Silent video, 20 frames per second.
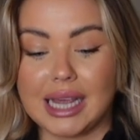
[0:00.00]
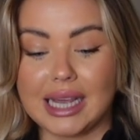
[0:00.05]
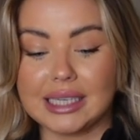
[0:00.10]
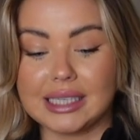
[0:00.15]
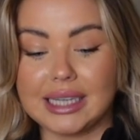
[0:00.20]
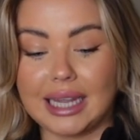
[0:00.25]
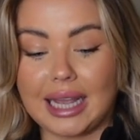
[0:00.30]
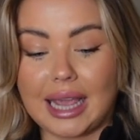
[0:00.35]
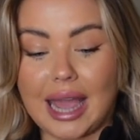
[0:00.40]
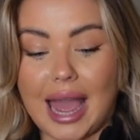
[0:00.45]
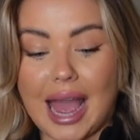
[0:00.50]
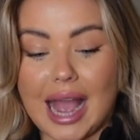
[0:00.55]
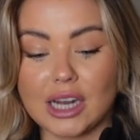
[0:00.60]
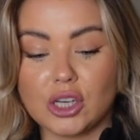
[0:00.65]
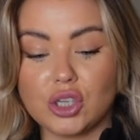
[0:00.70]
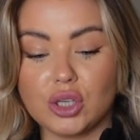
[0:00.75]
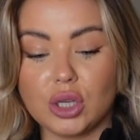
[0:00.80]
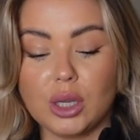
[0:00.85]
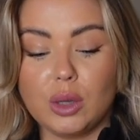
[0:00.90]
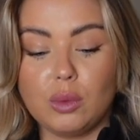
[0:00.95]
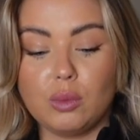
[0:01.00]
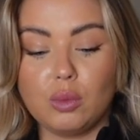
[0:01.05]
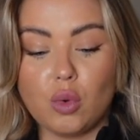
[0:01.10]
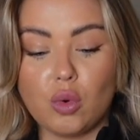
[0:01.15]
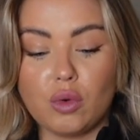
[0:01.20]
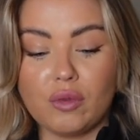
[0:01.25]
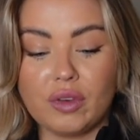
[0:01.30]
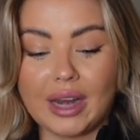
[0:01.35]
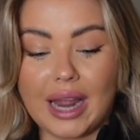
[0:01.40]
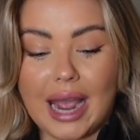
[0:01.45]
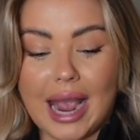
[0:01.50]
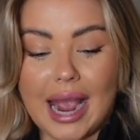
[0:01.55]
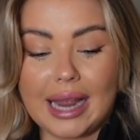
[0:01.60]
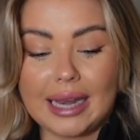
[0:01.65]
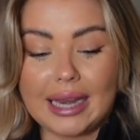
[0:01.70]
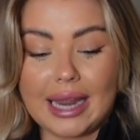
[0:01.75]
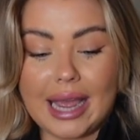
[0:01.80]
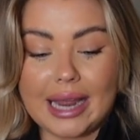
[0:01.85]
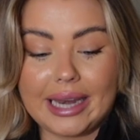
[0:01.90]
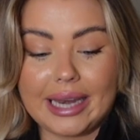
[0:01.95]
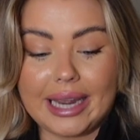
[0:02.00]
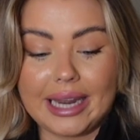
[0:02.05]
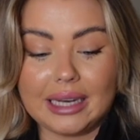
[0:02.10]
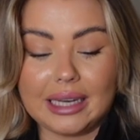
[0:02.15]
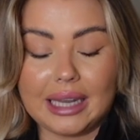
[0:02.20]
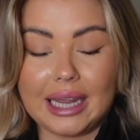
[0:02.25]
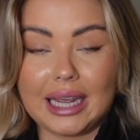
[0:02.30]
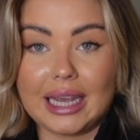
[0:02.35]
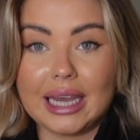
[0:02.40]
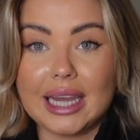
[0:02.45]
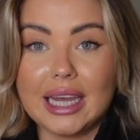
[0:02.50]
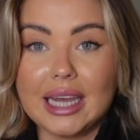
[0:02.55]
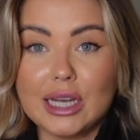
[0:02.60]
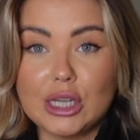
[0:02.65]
It's like actually woven it in and then like